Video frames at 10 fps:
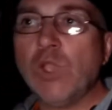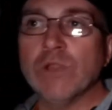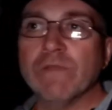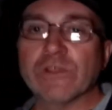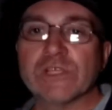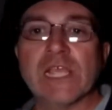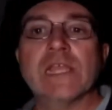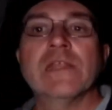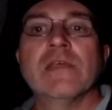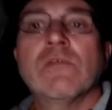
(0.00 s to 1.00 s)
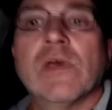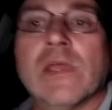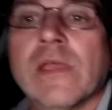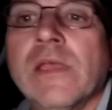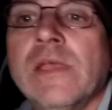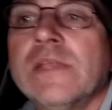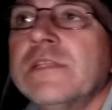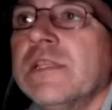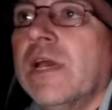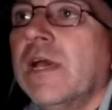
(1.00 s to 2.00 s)
Only for a second. Right.
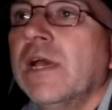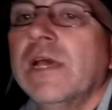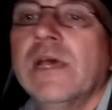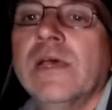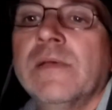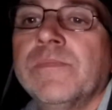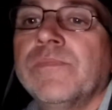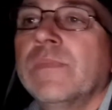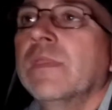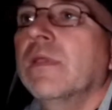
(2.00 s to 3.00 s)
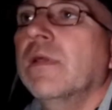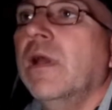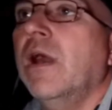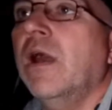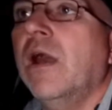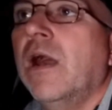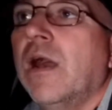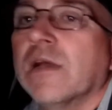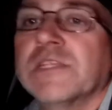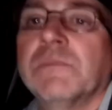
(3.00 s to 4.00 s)

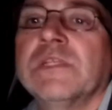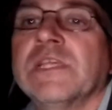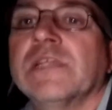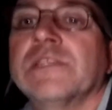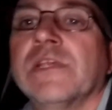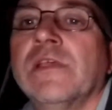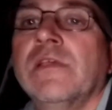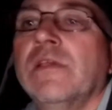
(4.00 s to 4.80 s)
Ha, somebody says.